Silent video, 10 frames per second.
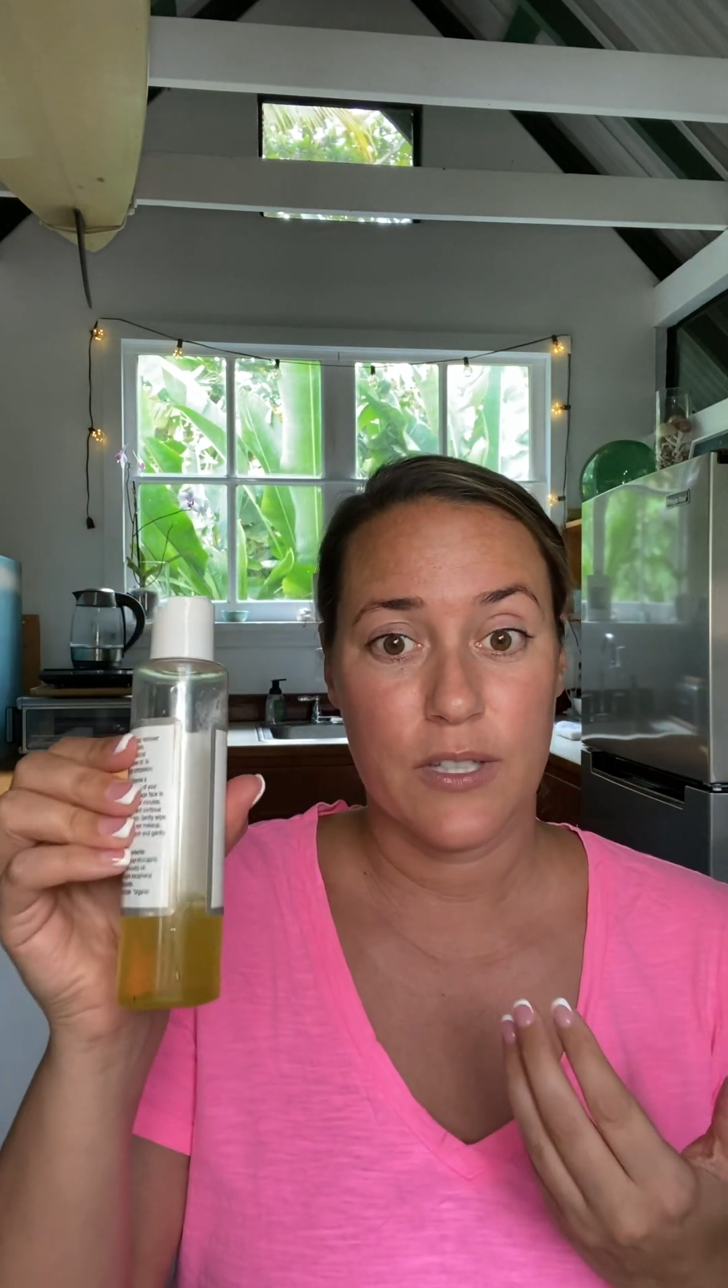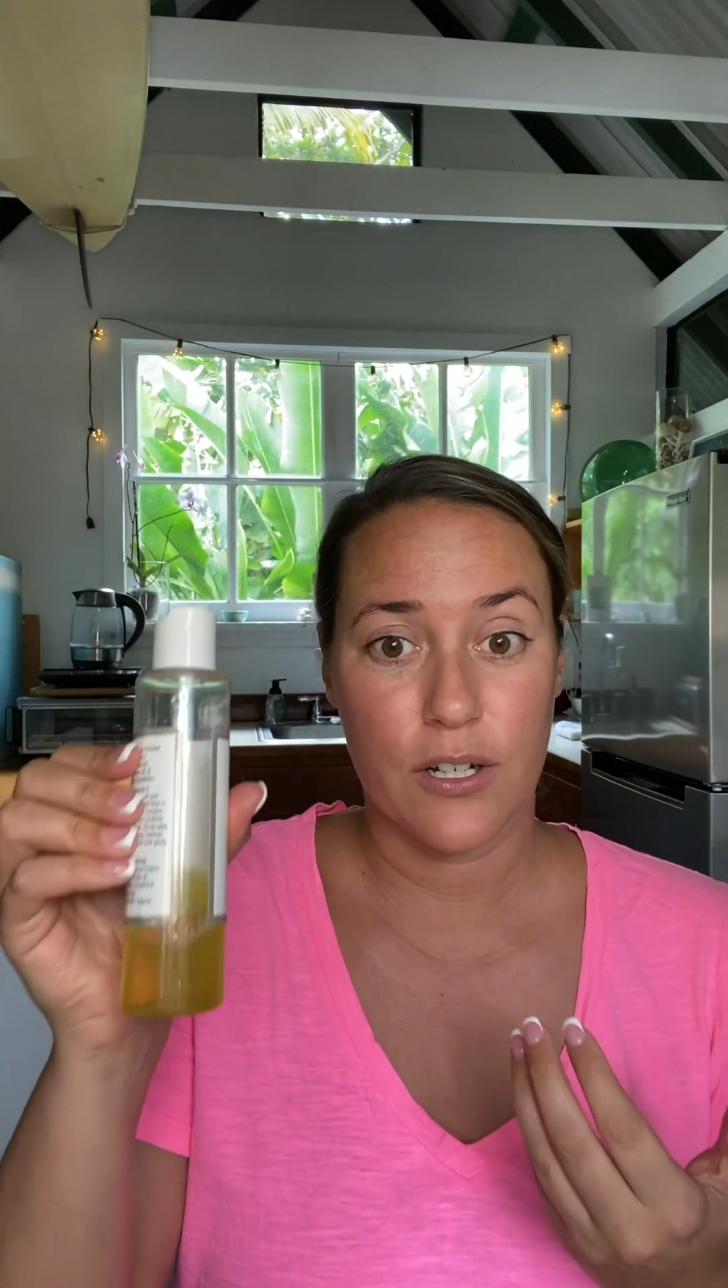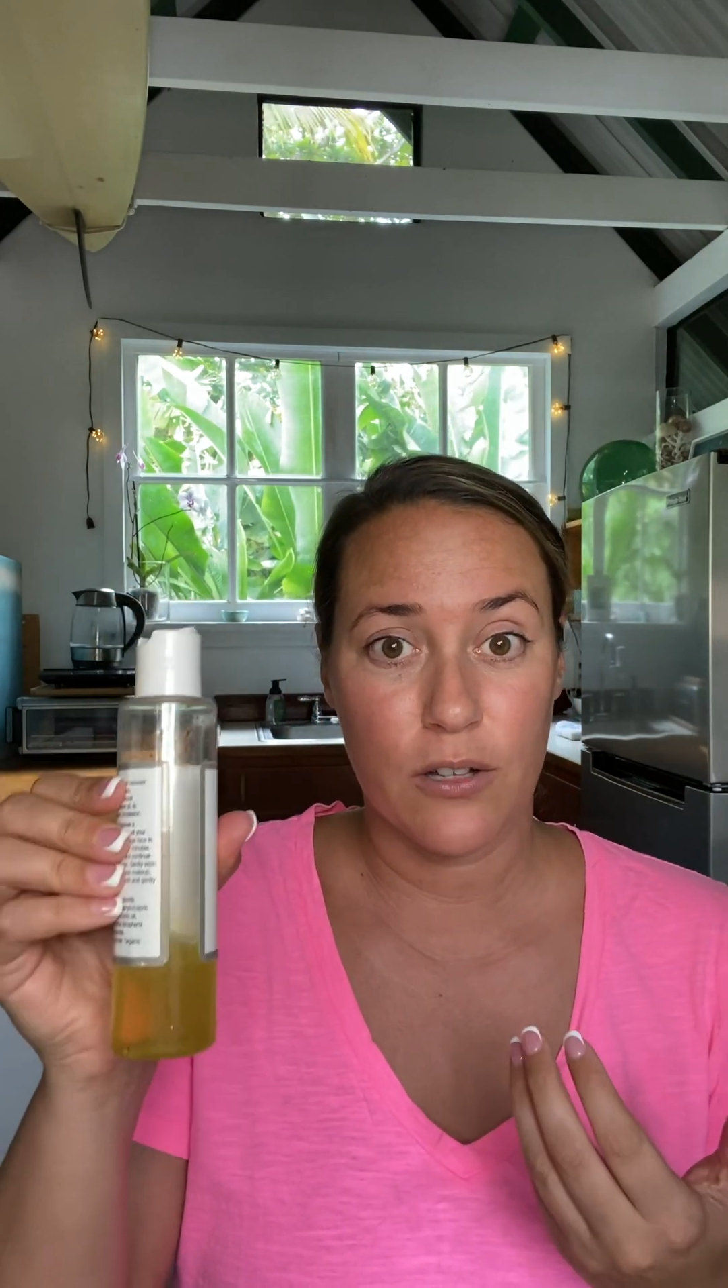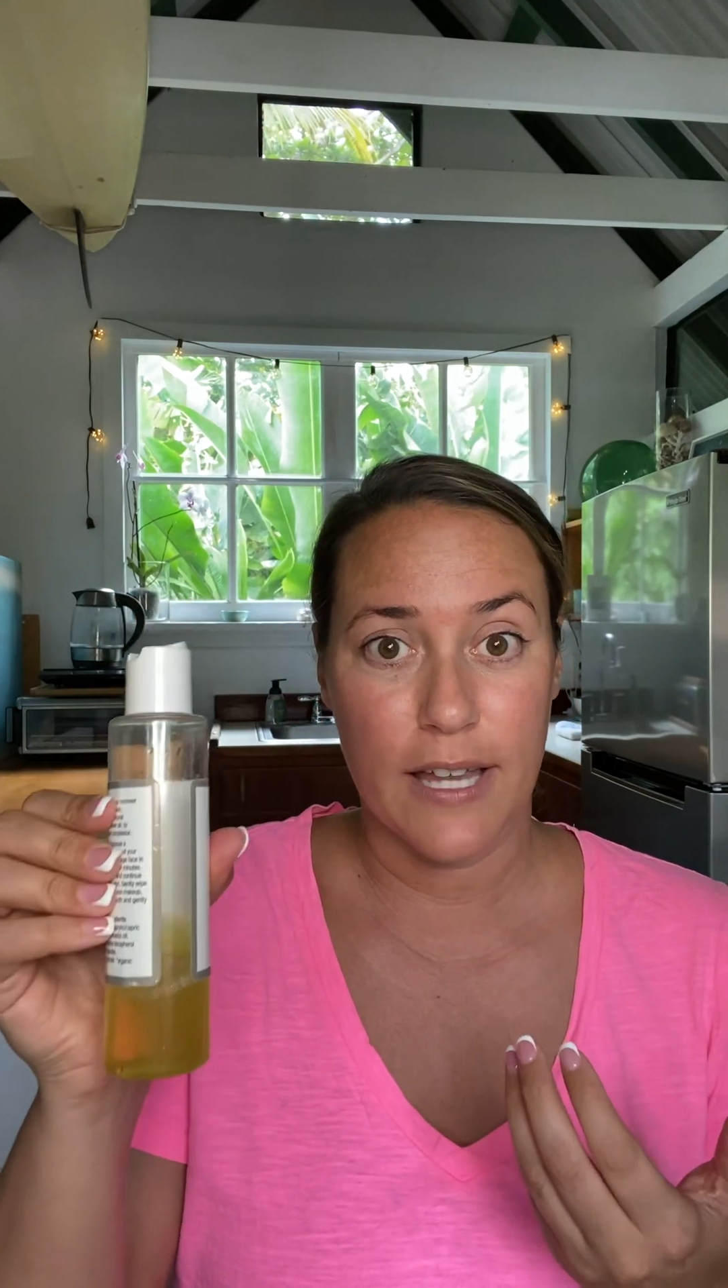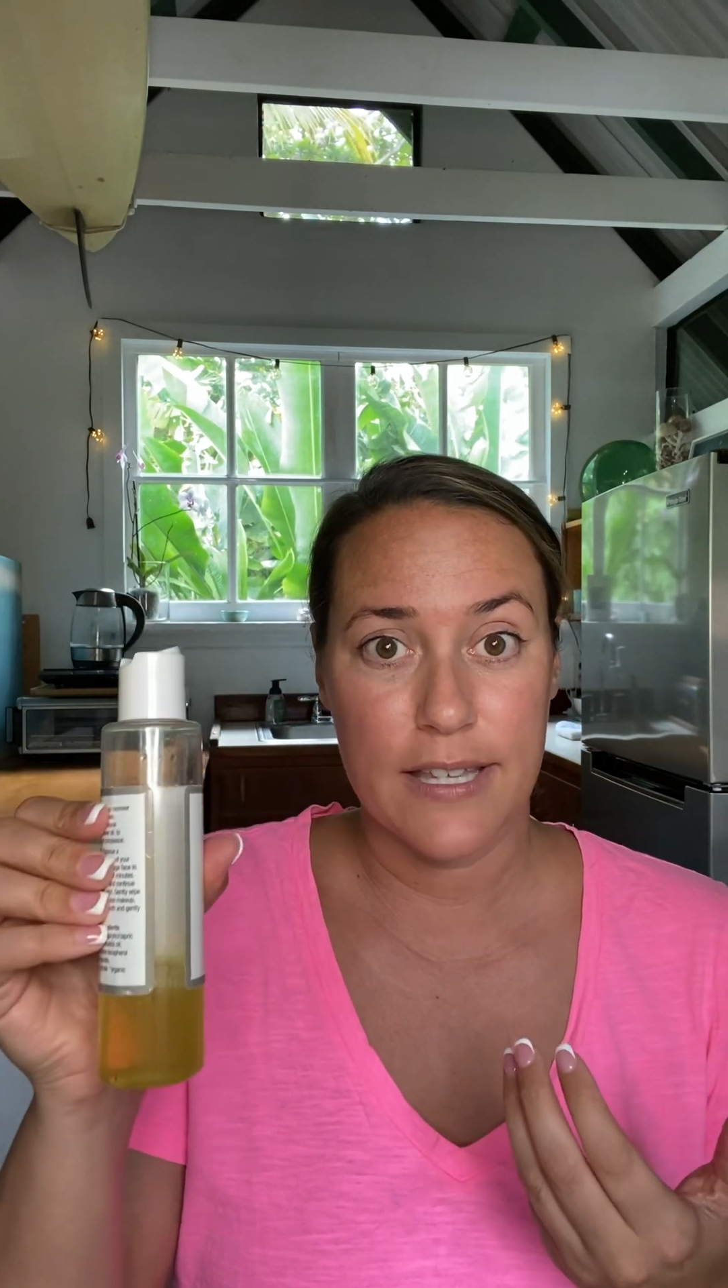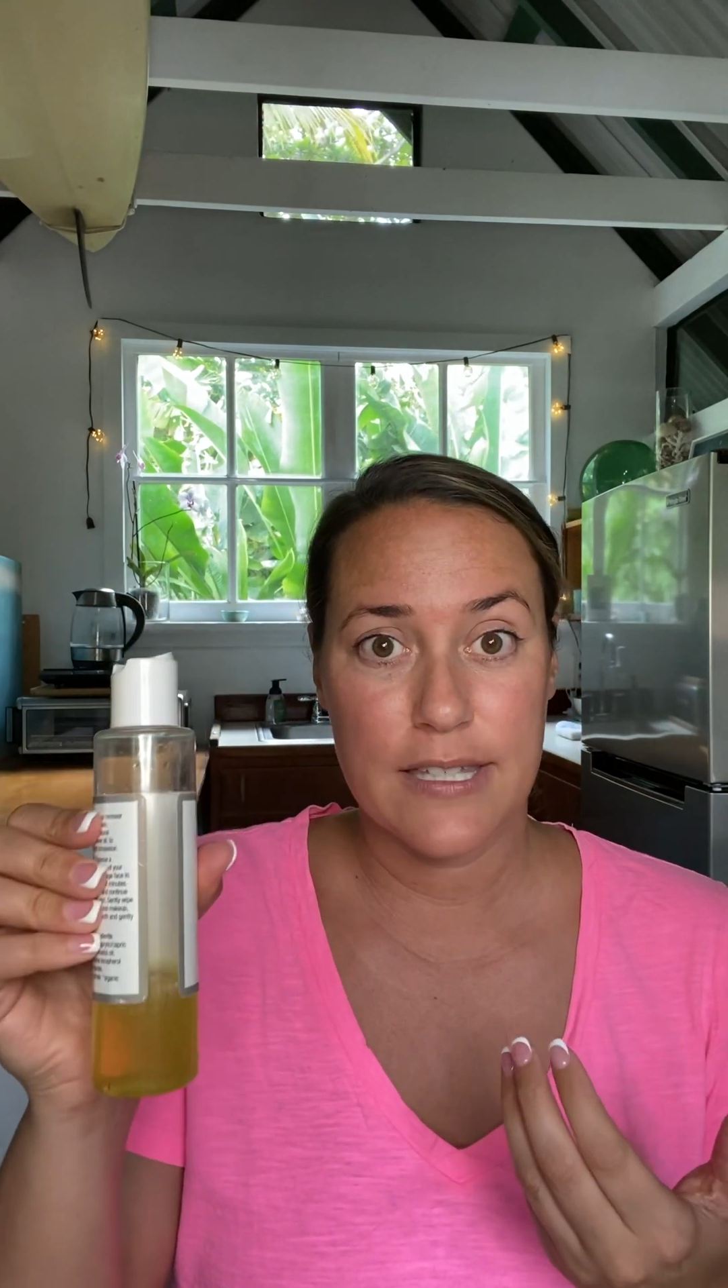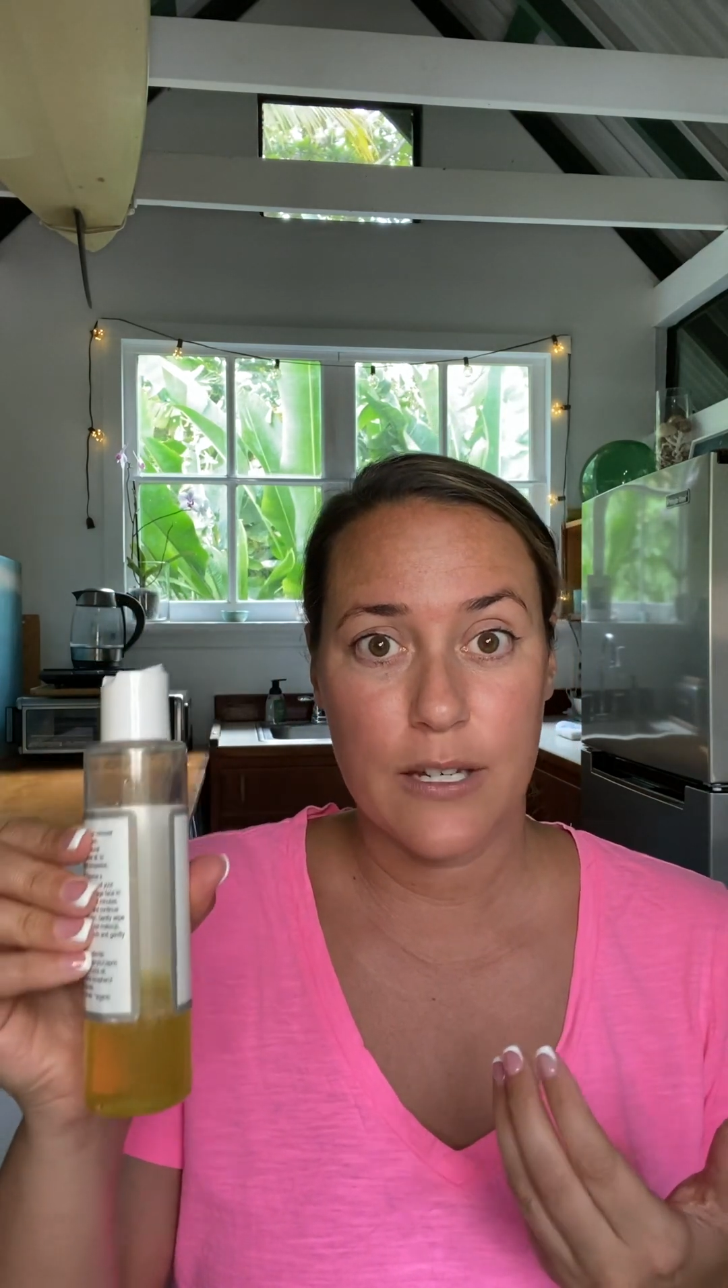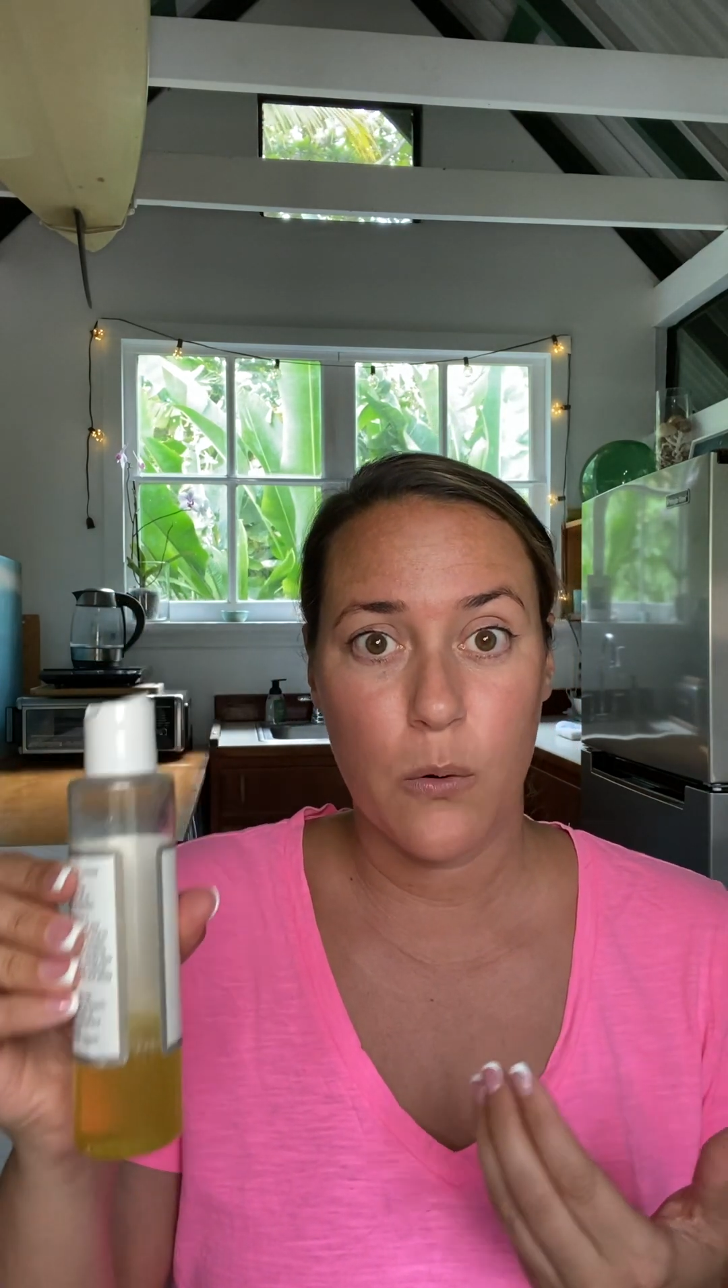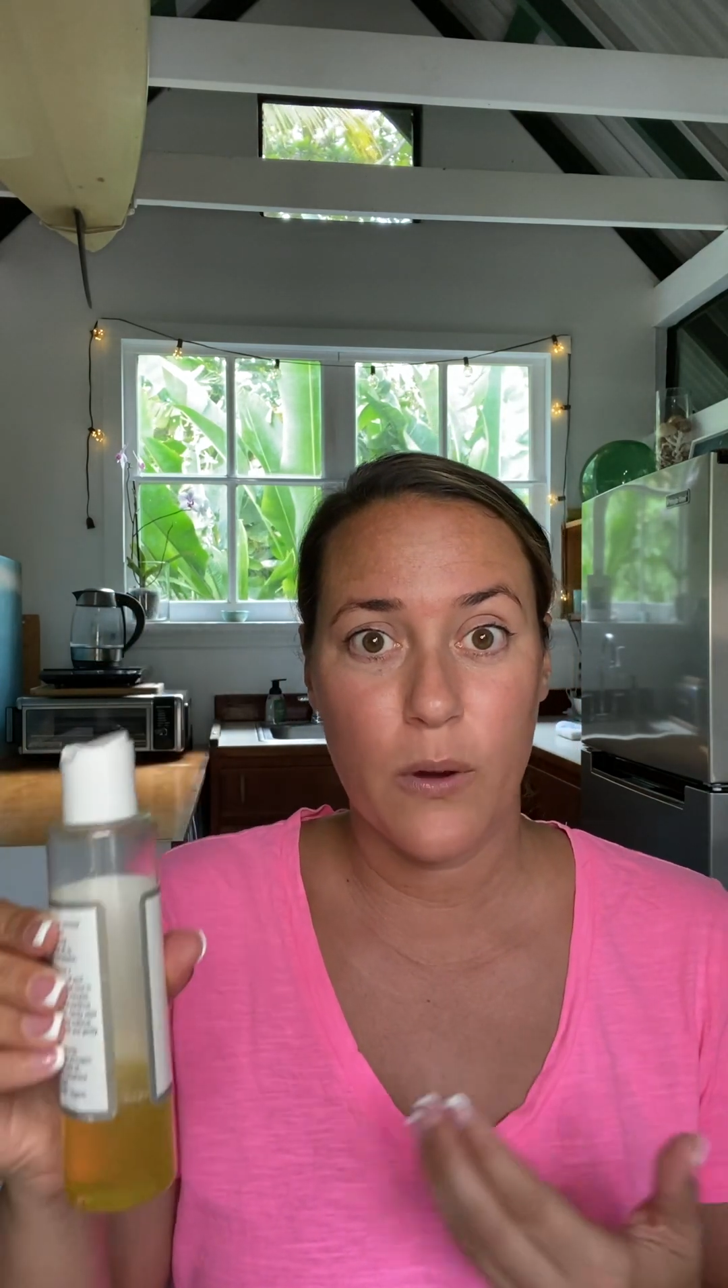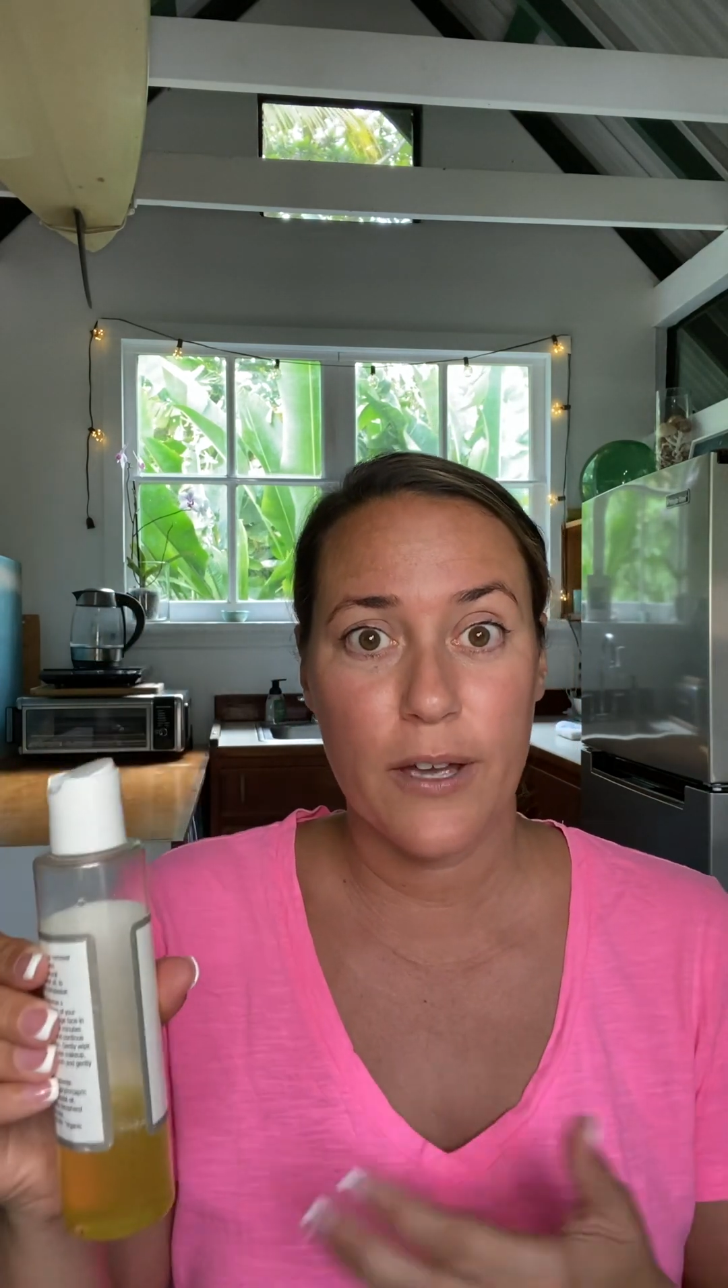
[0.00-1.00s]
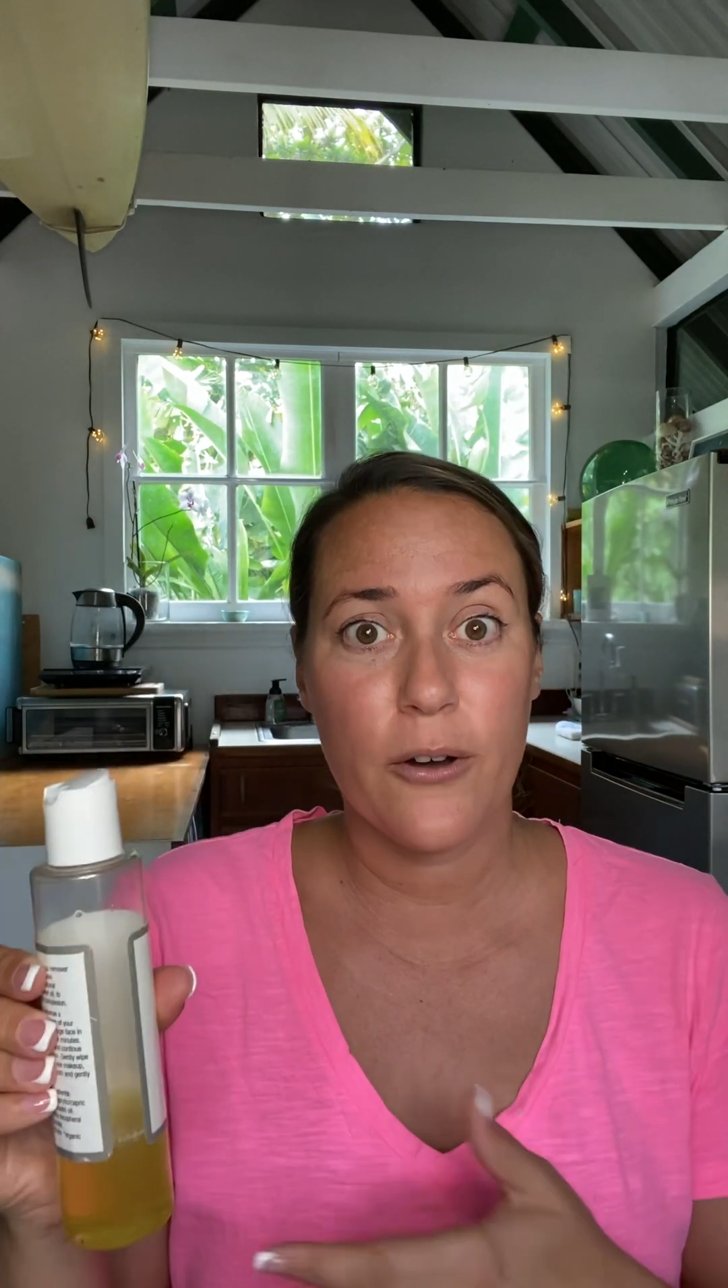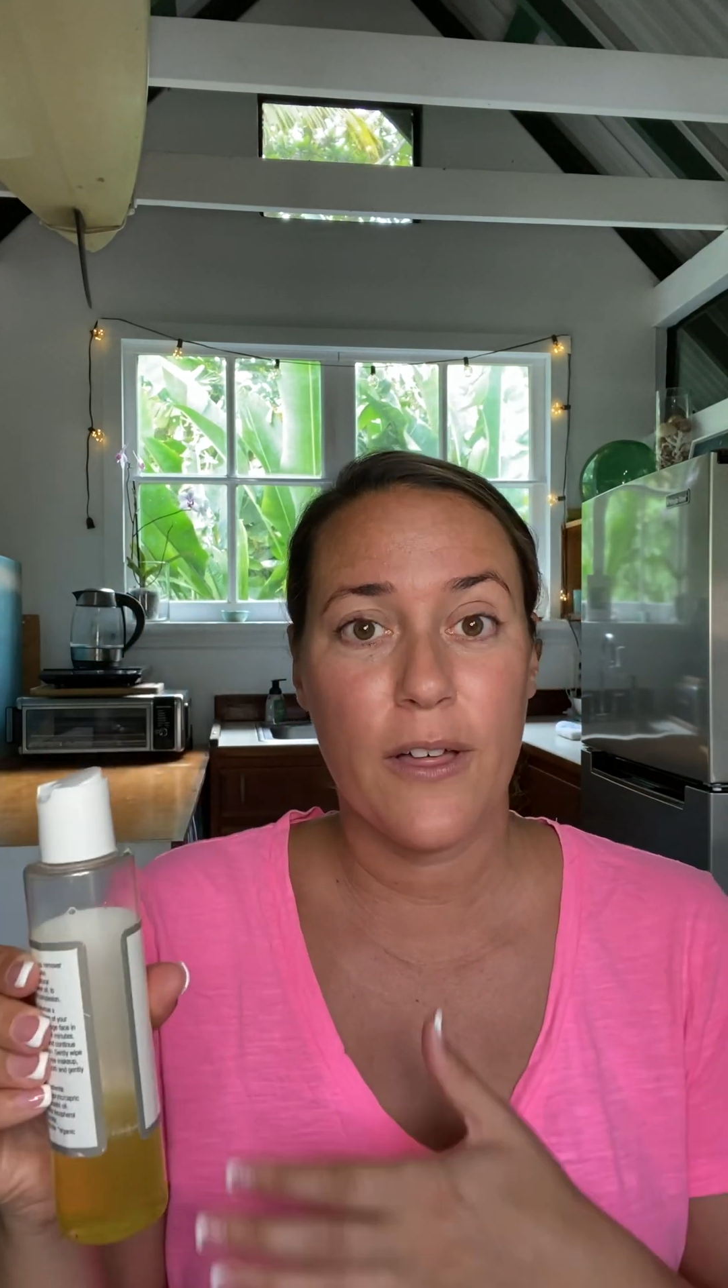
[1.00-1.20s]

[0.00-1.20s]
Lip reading: a cleansing oil,